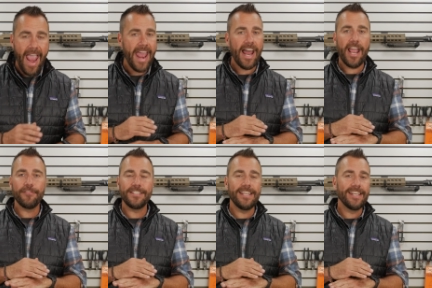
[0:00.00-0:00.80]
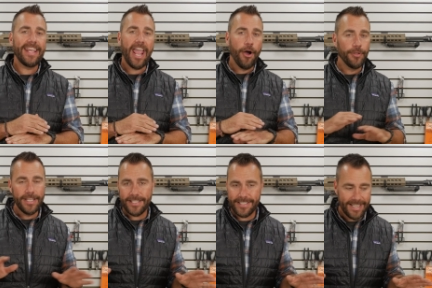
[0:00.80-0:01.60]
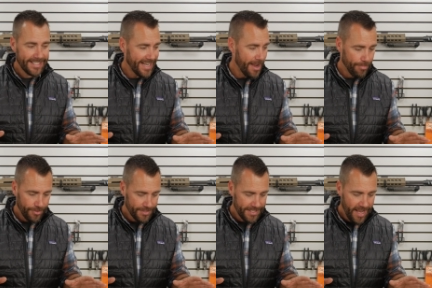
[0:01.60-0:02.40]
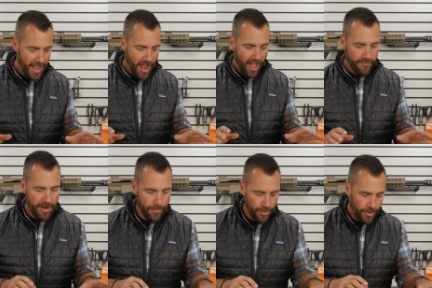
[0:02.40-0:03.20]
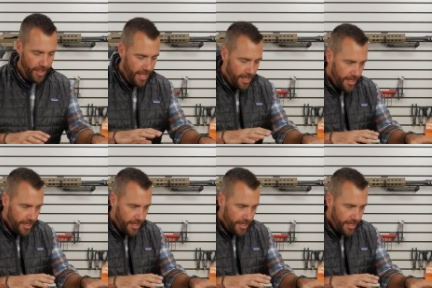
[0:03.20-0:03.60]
And I have seen countless examples of people